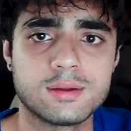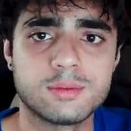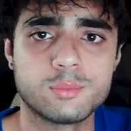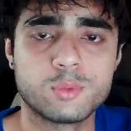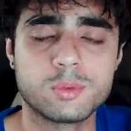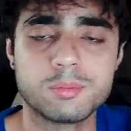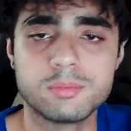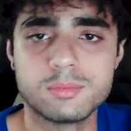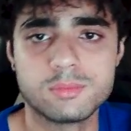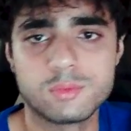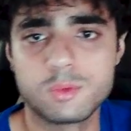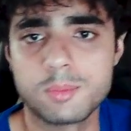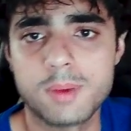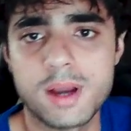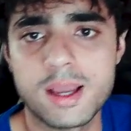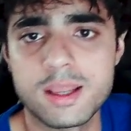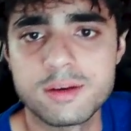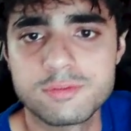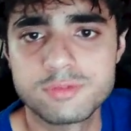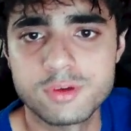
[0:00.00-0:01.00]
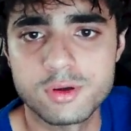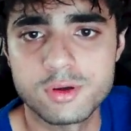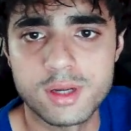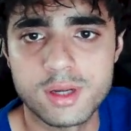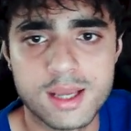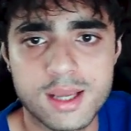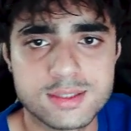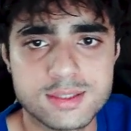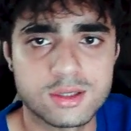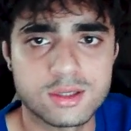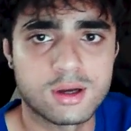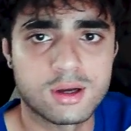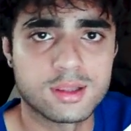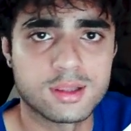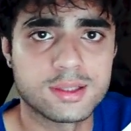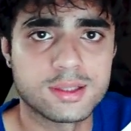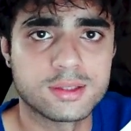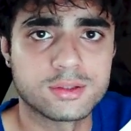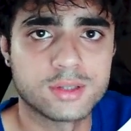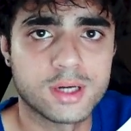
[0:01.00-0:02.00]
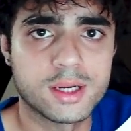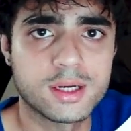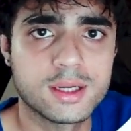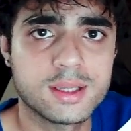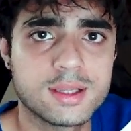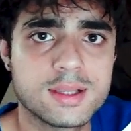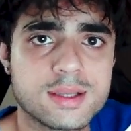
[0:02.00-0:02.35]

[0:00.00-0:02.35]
with my info, it has the hot lead, right?